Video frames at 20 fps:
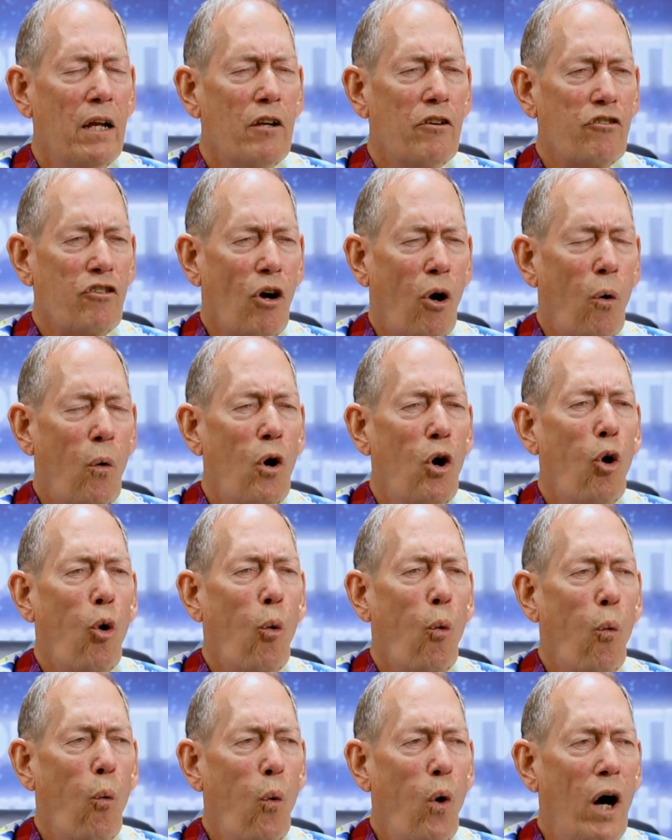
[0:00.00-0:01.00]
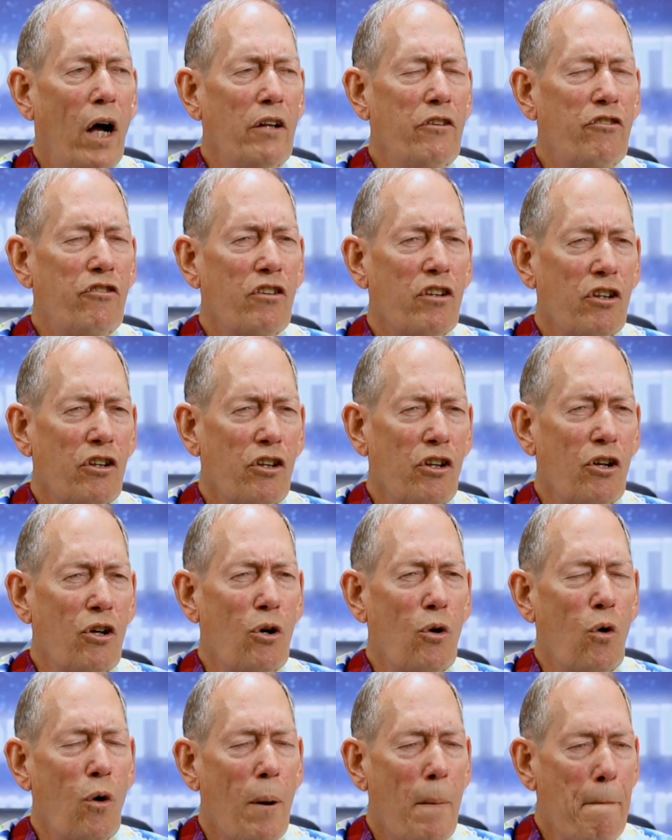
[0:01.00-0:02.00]
So once
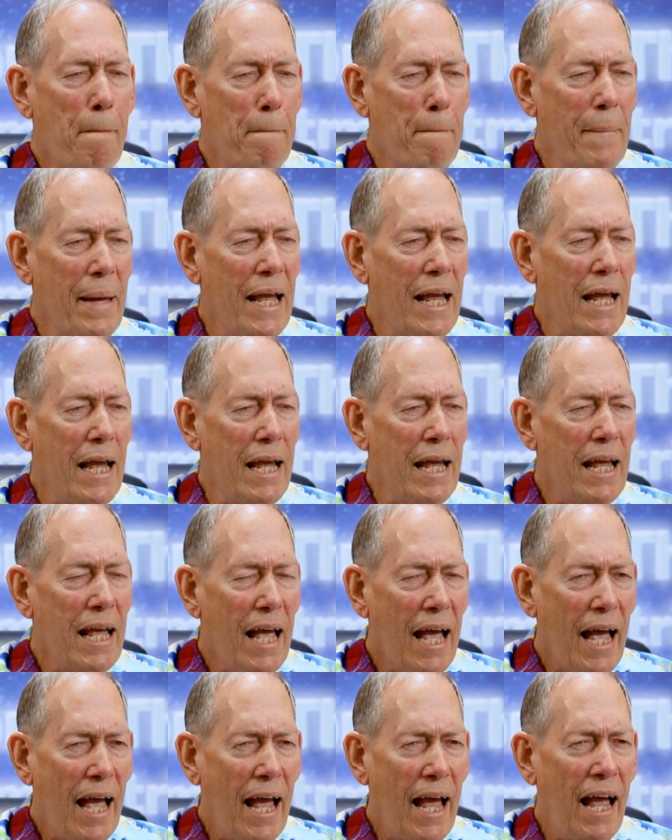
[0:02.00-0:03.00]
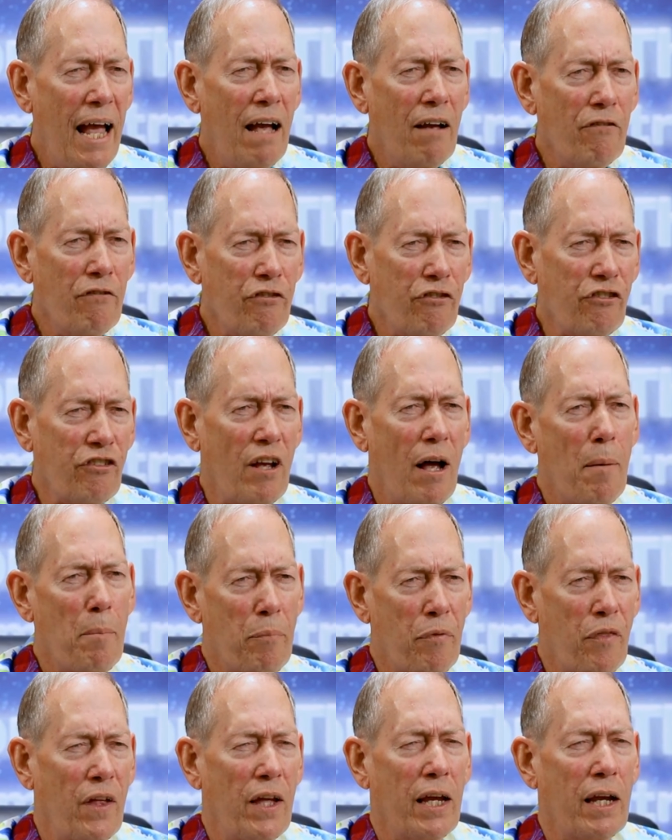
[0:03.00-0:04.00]
you may have
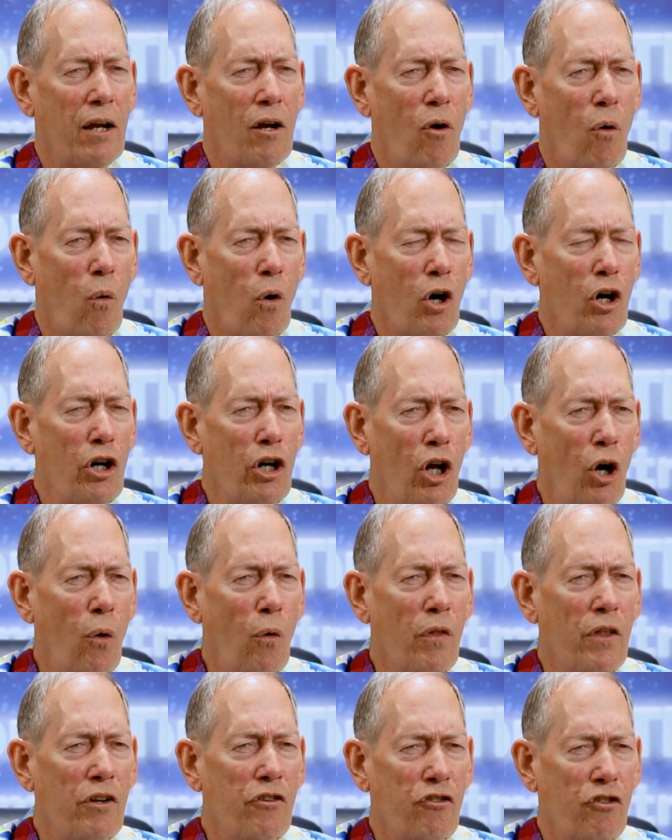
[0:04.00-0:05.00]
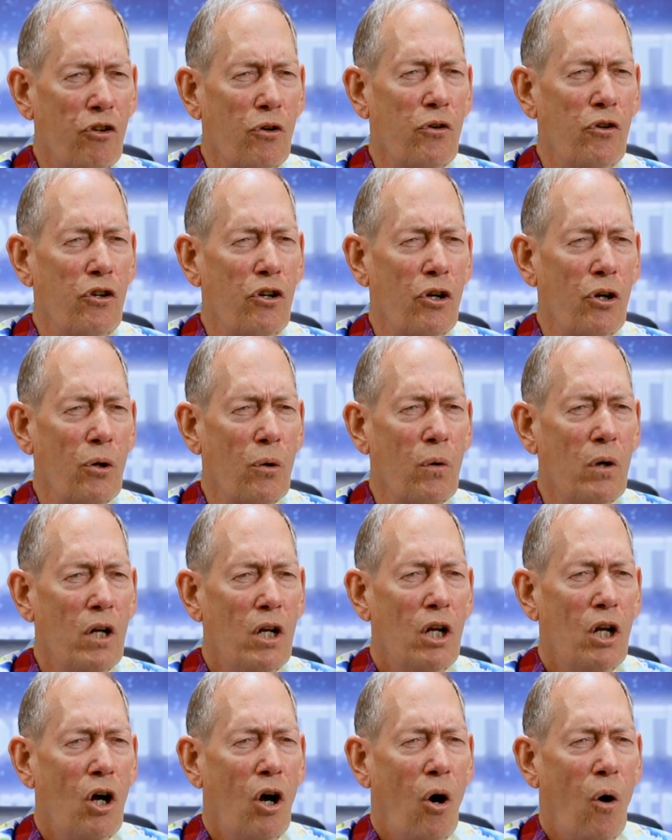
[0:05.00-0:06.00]
something, or know that you do,
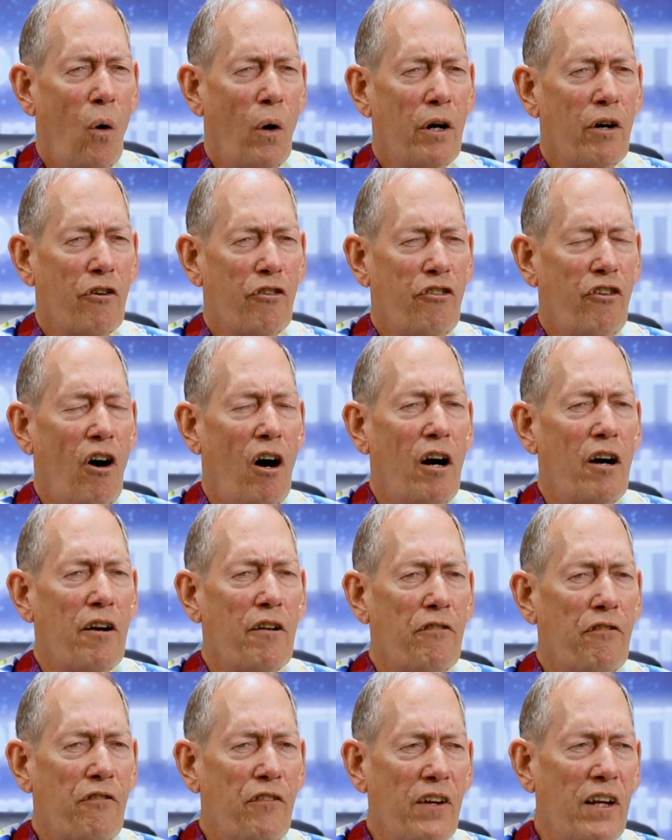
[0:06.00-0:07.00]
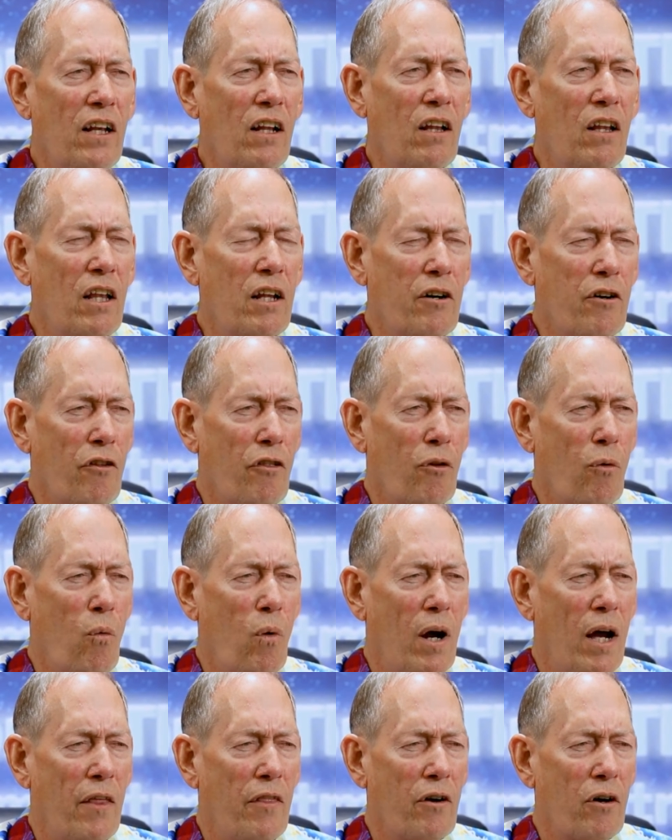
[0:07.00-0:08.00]
or you're starting to feel under the
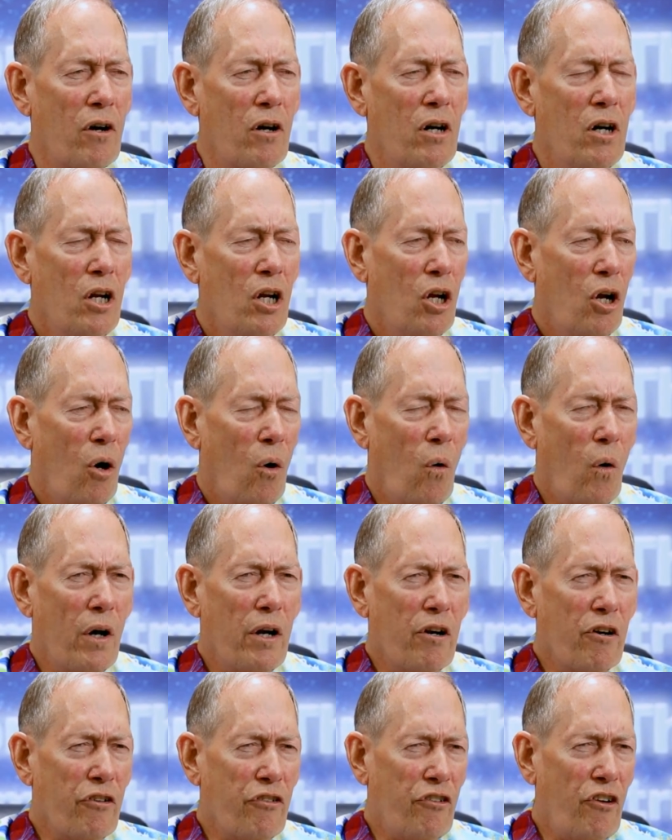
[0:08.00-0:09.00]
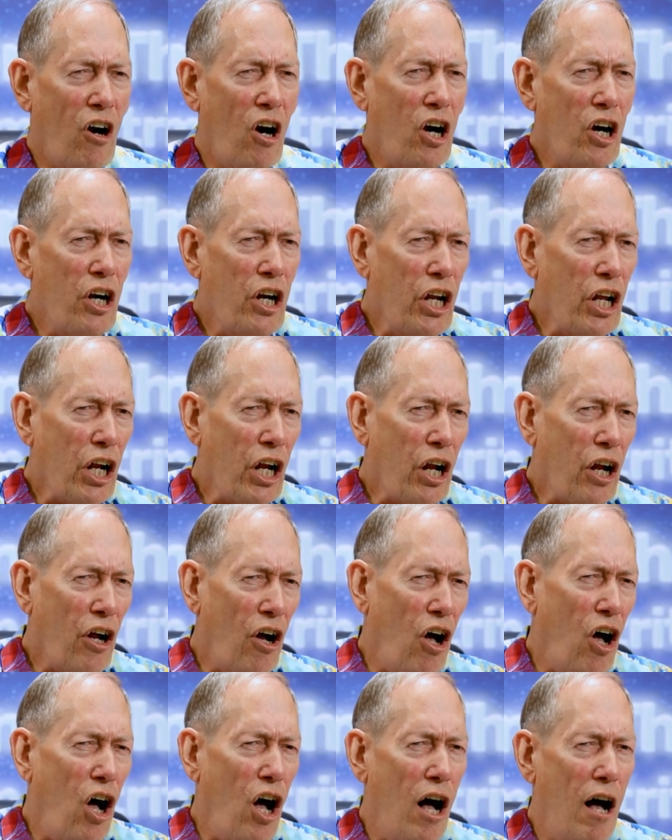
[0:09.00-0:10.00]
weather, or you're starting to
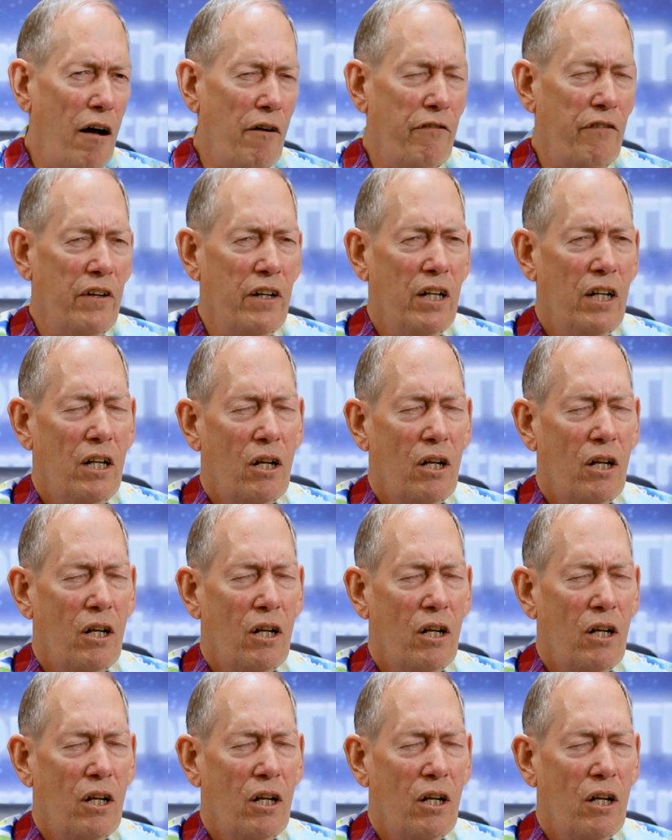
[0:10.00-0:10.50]
cough,